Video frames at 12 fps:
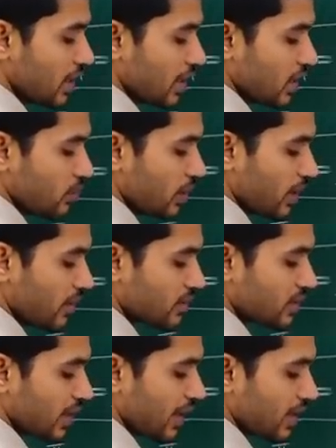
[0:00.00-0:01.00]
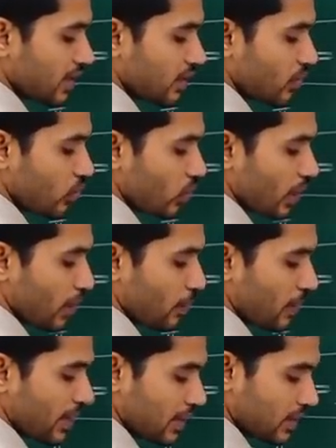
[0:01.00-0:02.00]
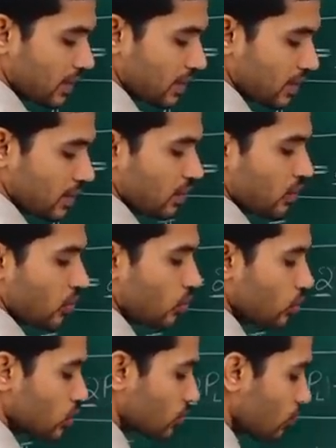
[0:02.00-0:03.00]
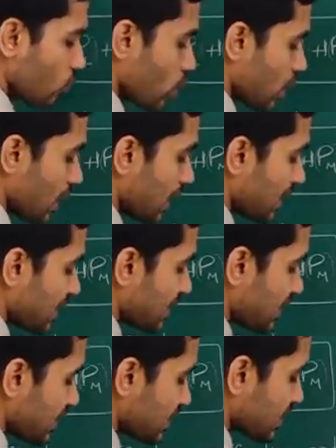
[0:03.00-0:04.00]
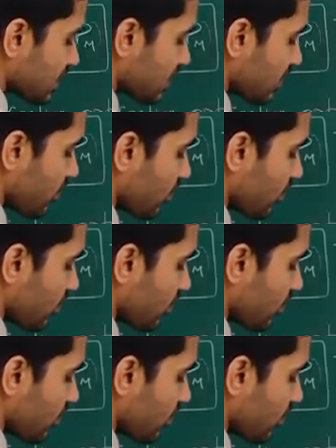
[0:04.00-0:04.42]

It behaves like a mirror whose focal length is